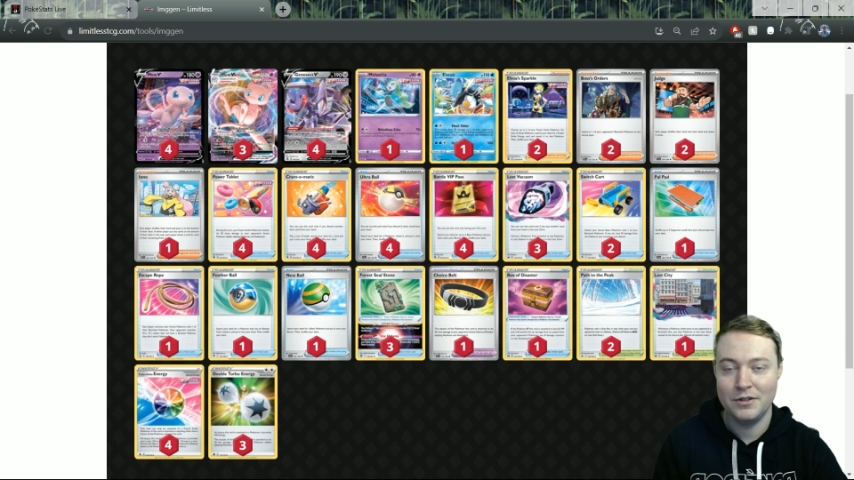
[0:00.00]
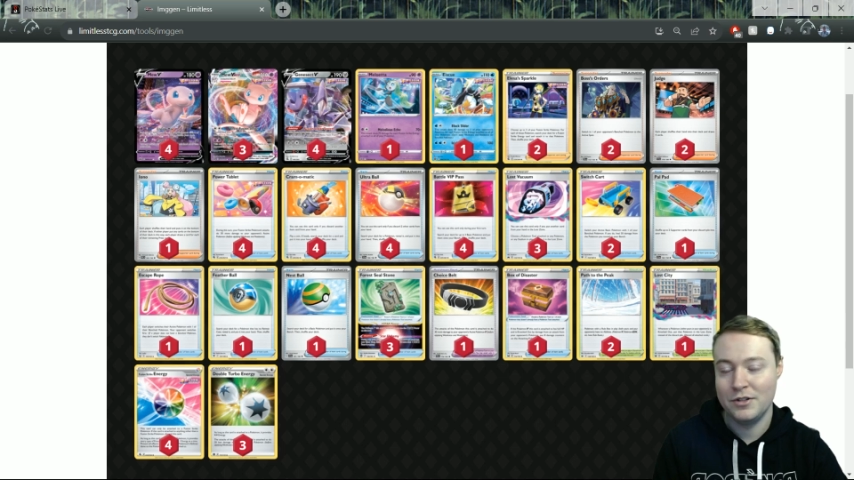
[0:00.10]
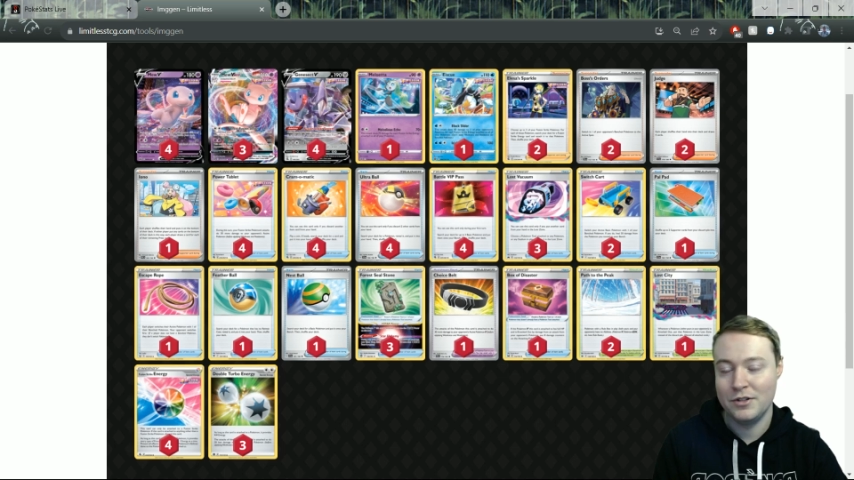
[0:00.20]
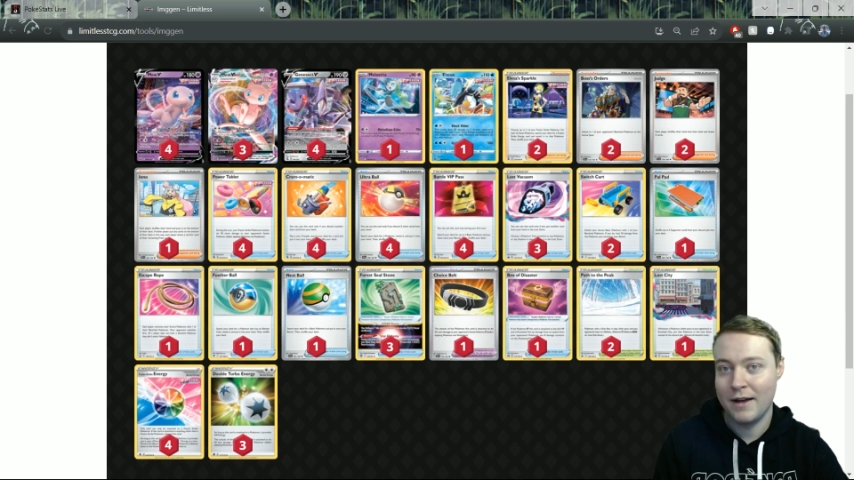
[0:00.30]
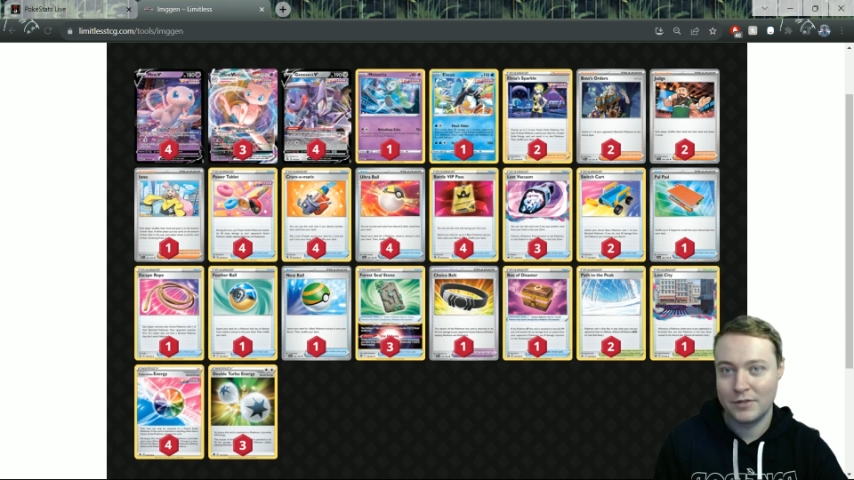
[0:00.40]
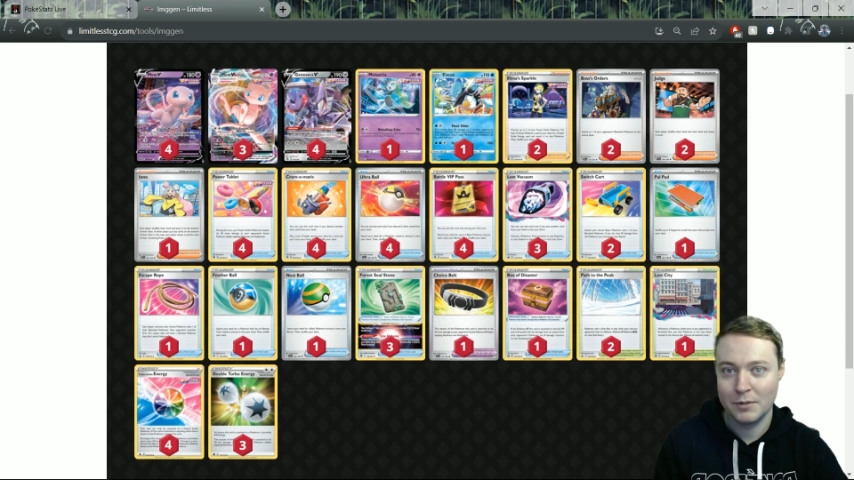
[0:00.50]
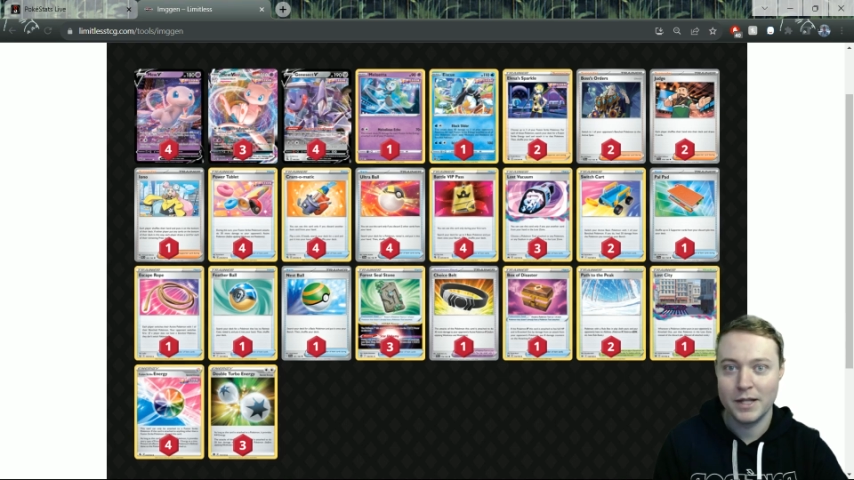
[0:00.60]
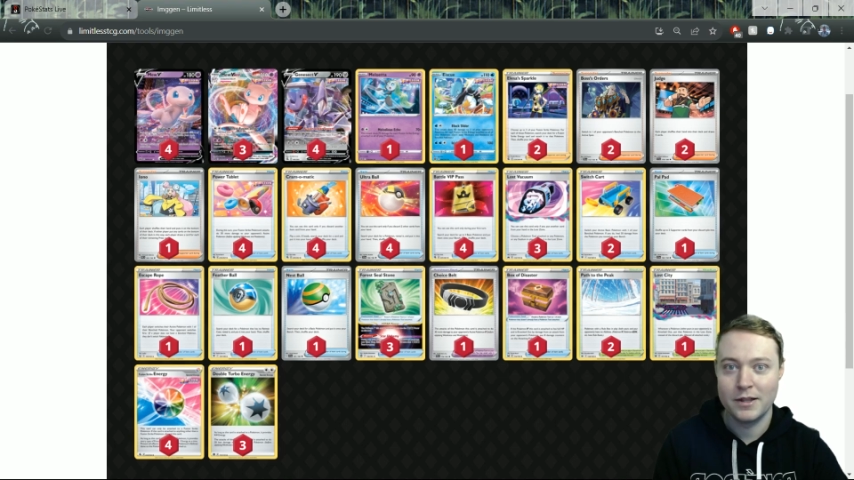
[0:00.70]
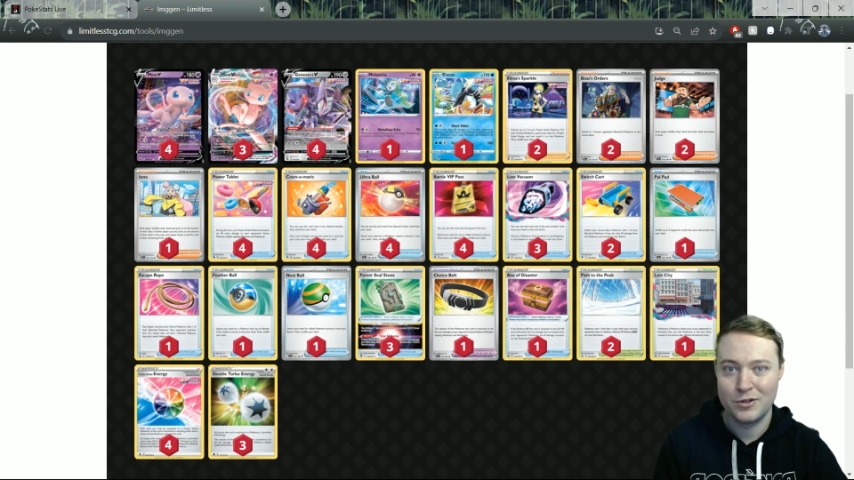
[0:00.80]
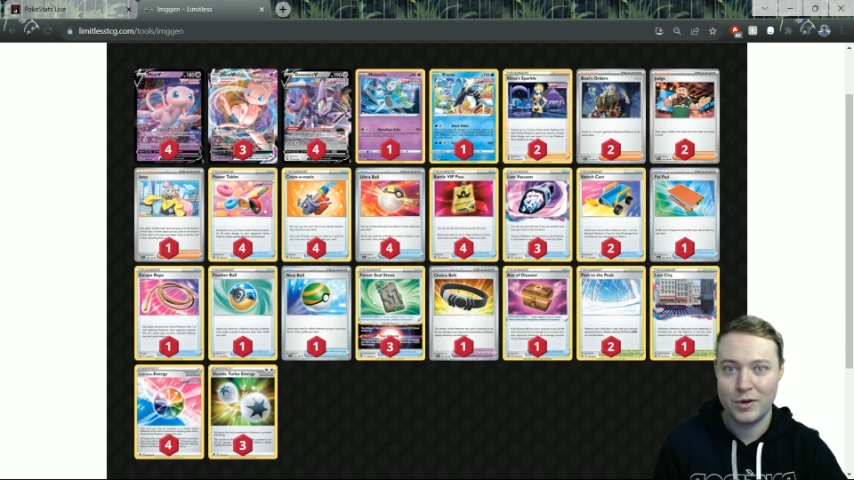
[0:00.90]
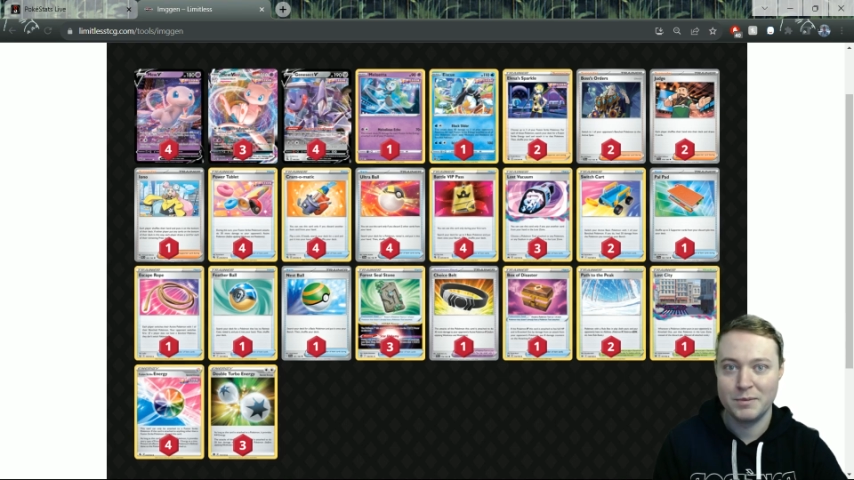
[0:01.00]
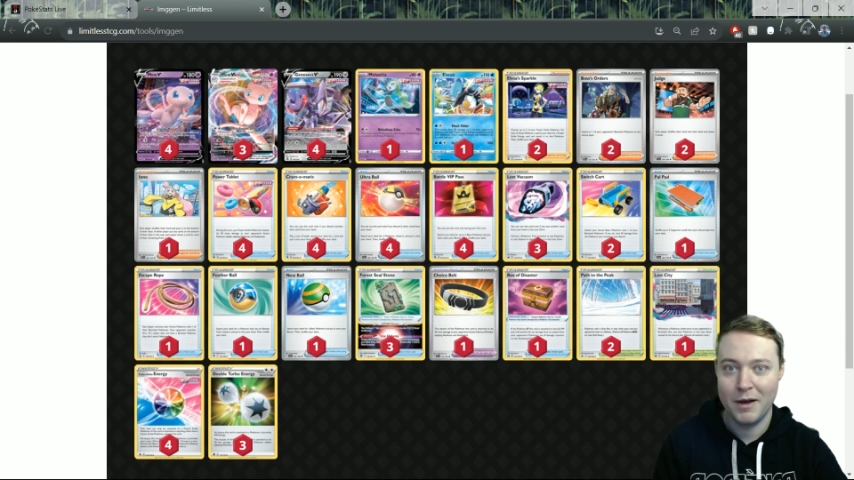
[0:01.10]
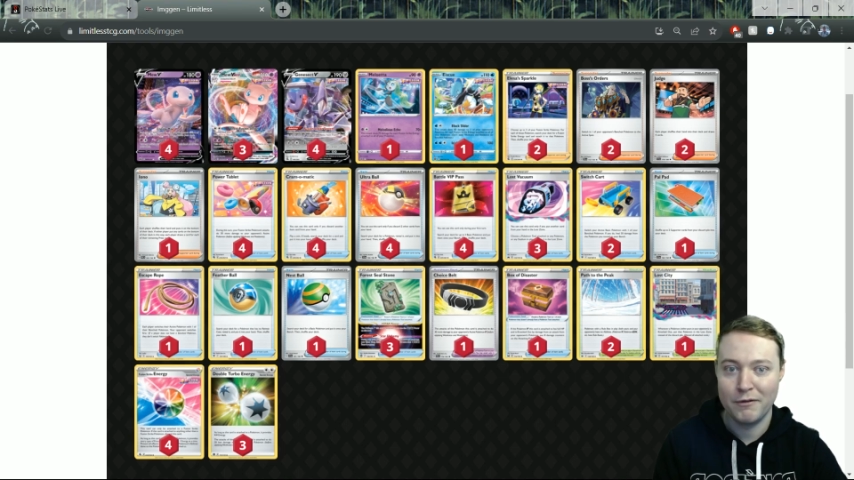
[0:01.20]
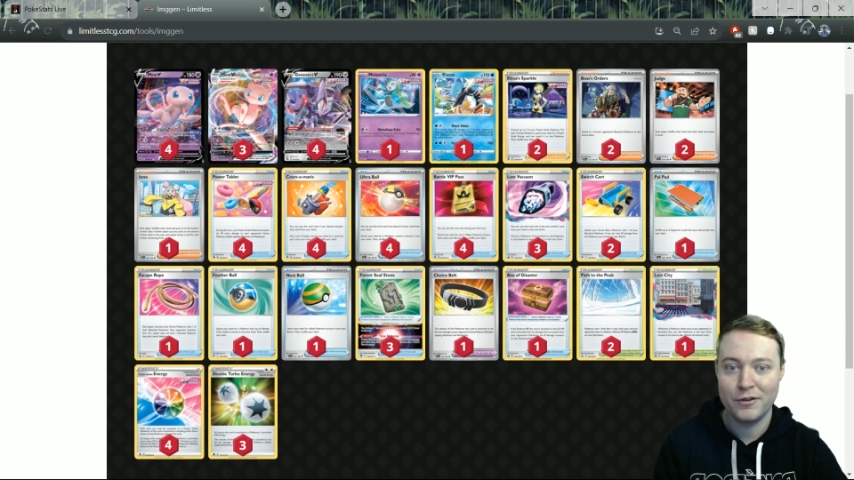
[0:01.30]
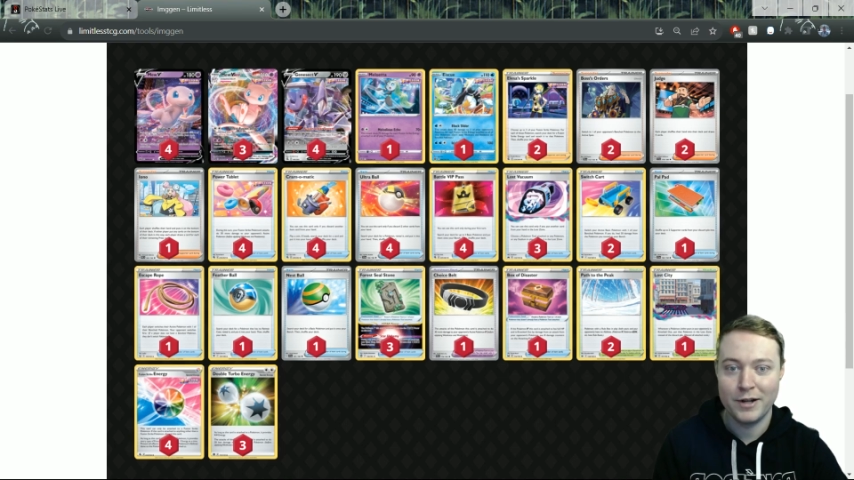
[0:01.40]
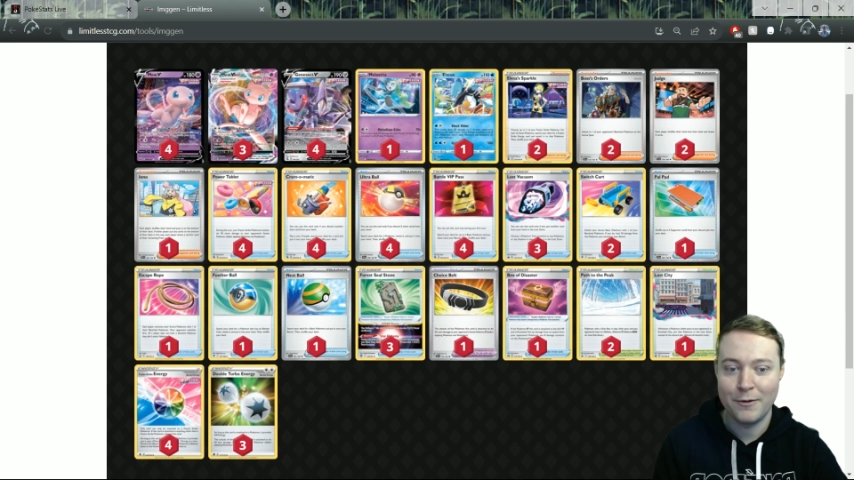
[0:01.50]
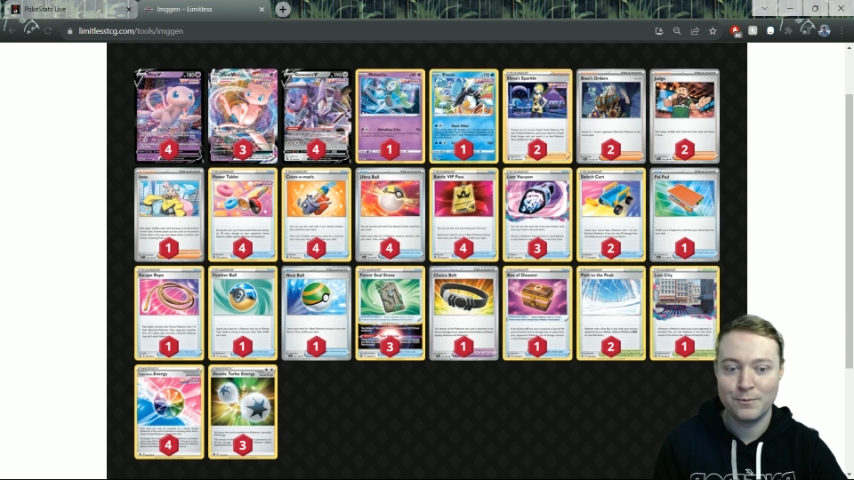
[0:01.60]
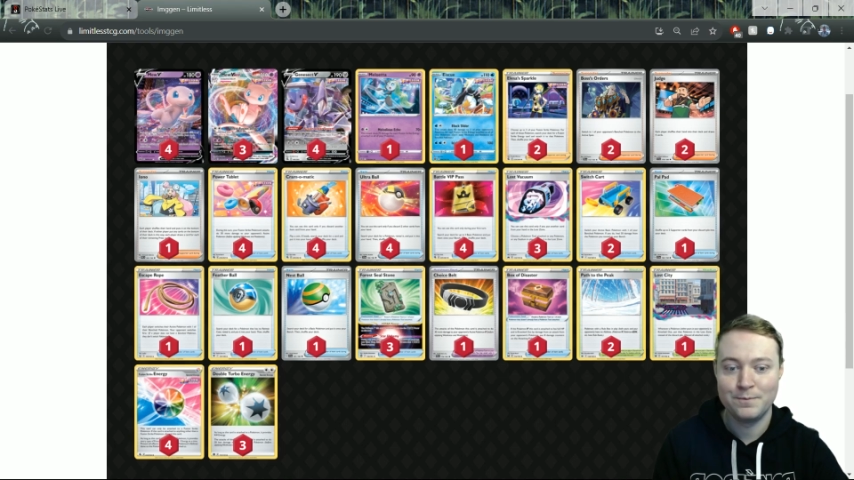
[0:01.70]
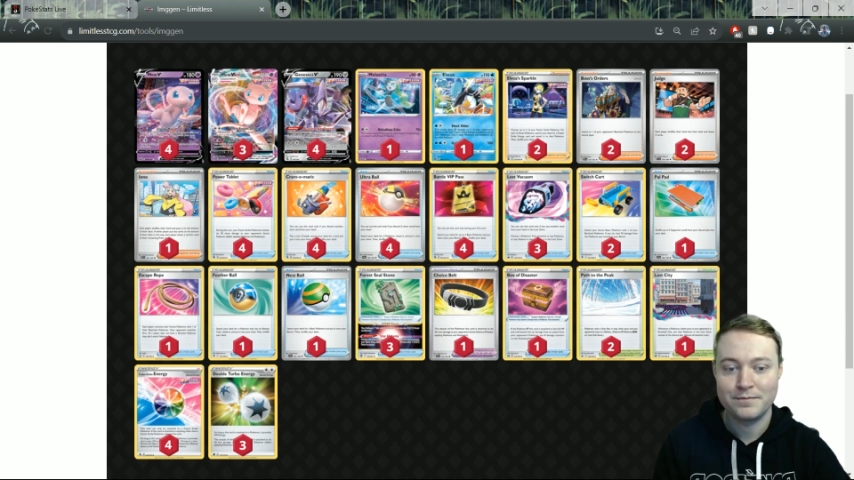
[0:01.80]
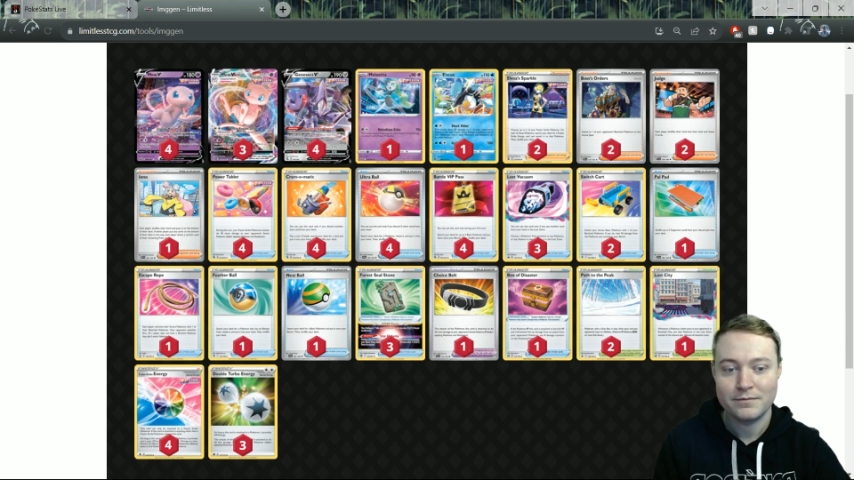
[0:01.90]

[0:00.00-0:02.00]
you do have to play the Choice Belt for now.